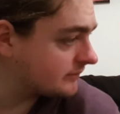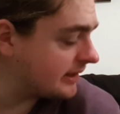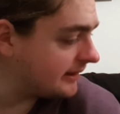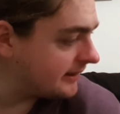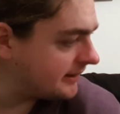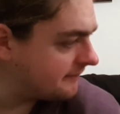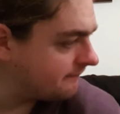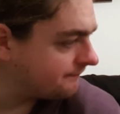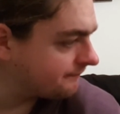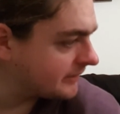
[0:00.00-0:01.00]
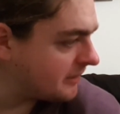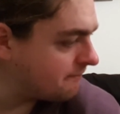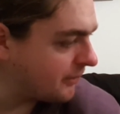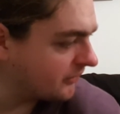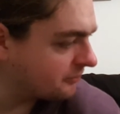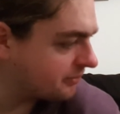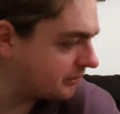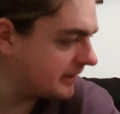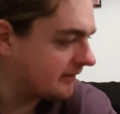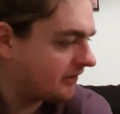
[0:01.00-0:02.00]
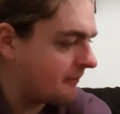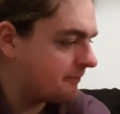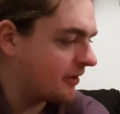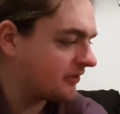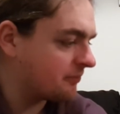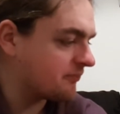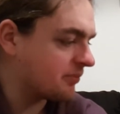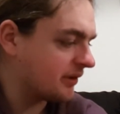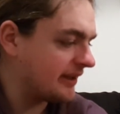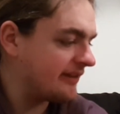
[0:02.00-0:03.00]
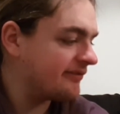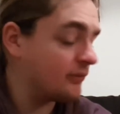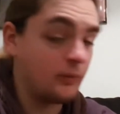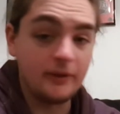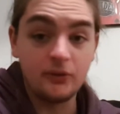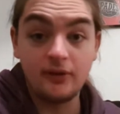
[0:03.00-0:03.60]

Boss Brewing's Boss Brave Welsh